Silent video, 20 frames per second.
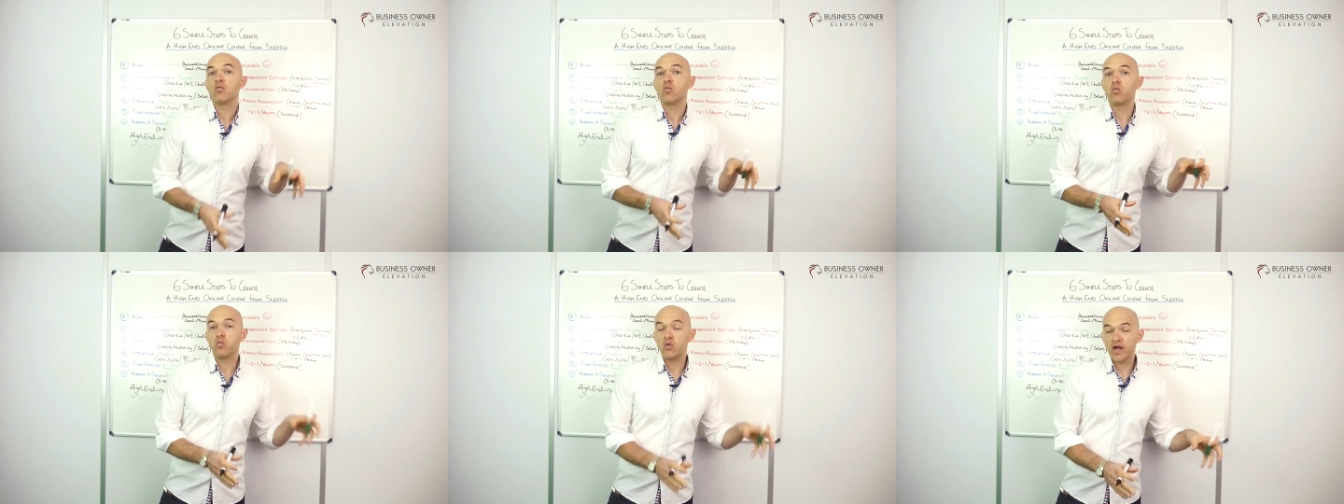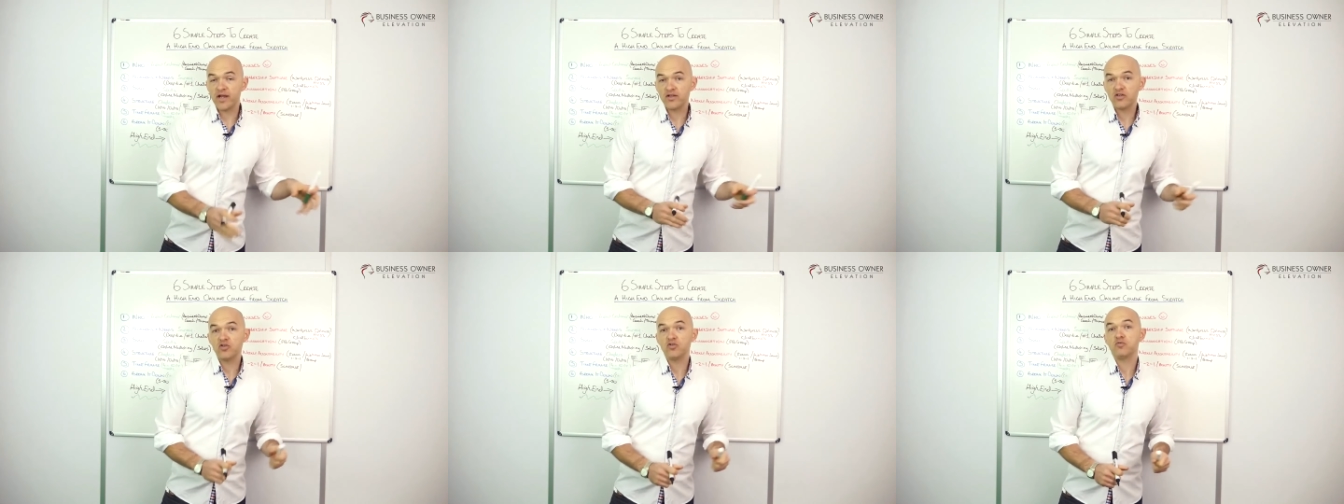
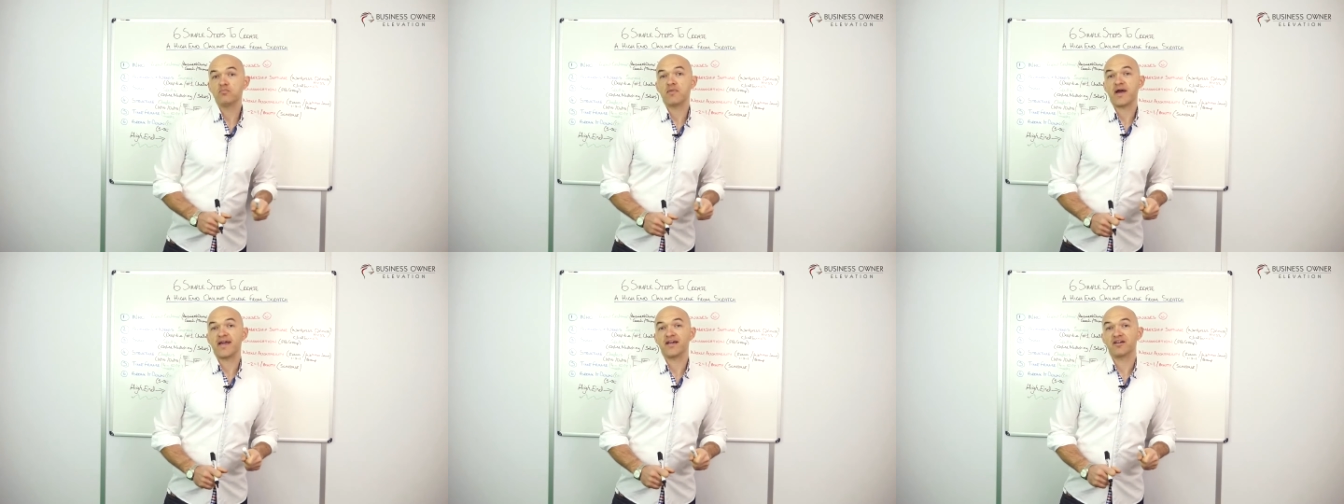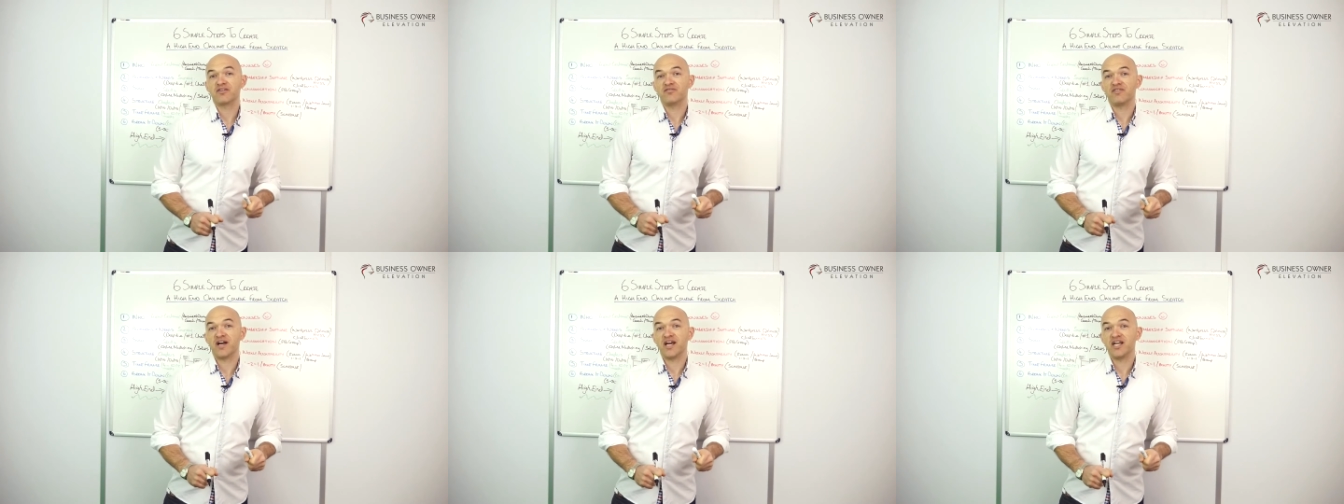when you
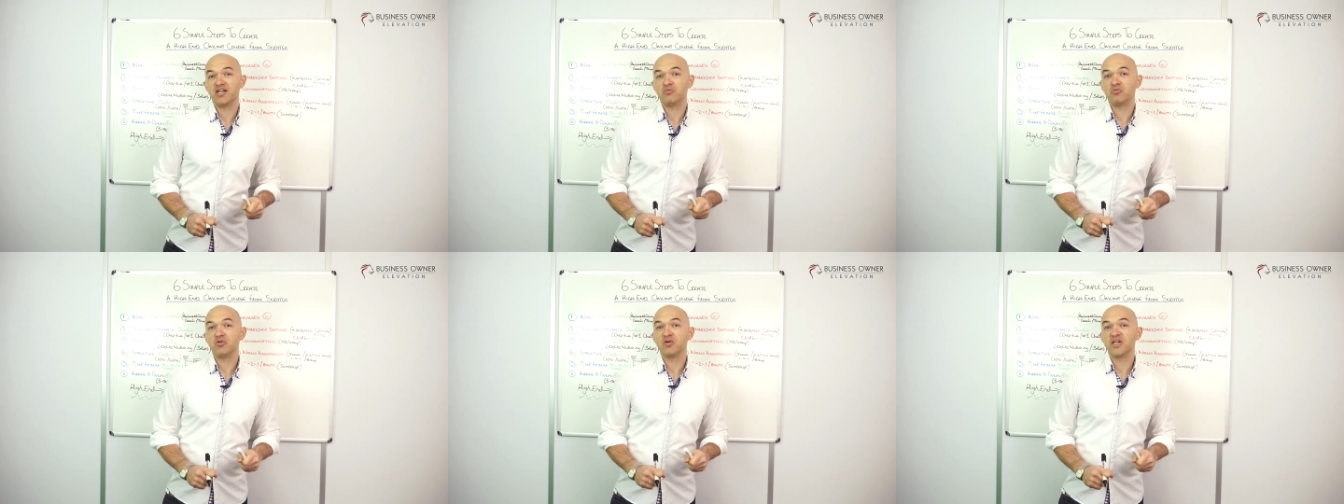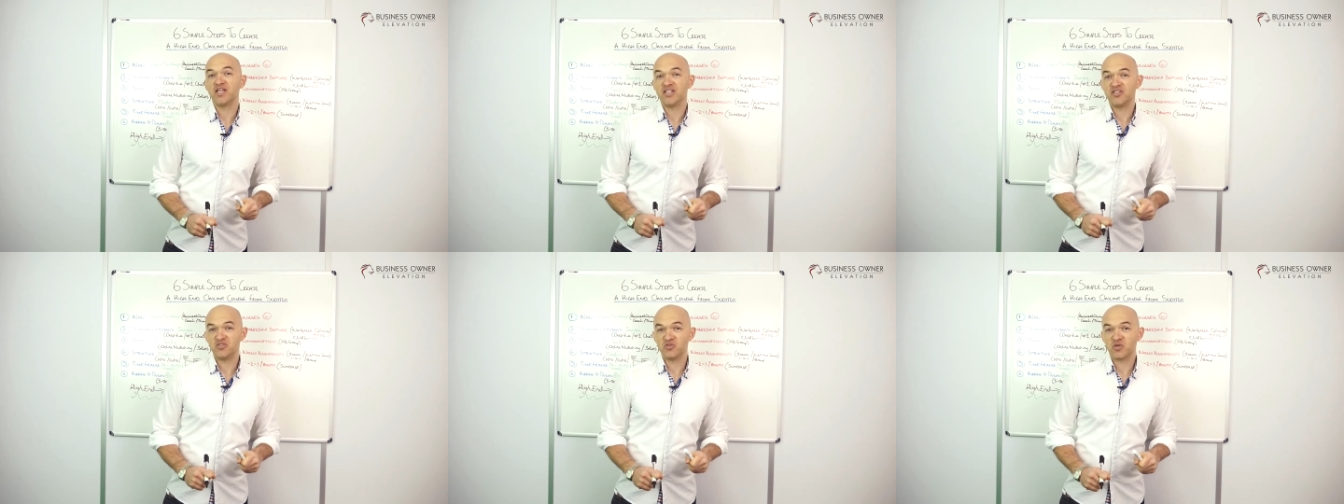make available
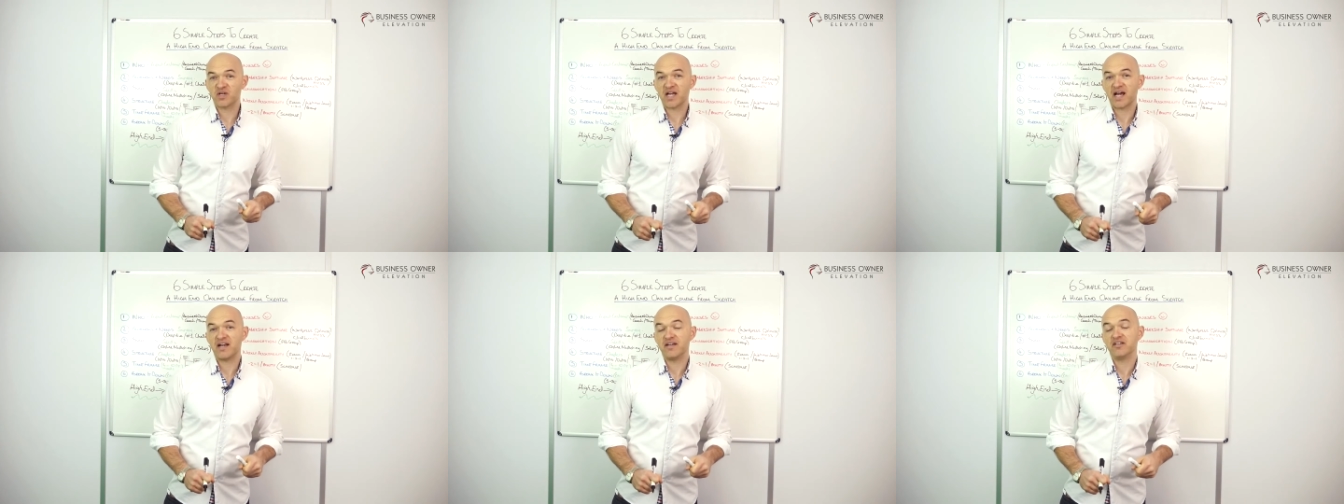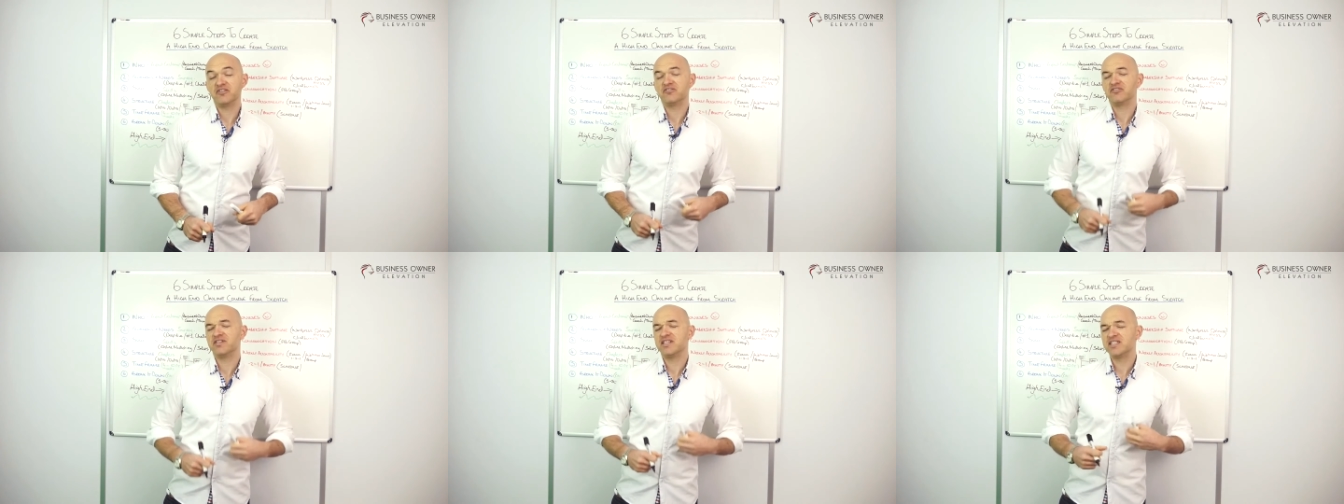in your
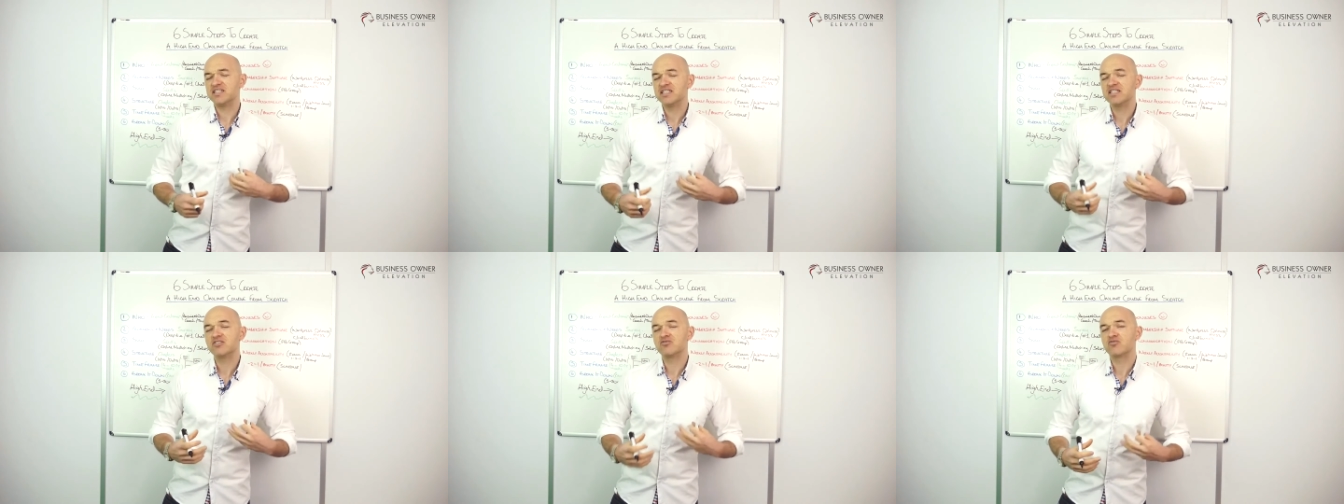calendar. And this is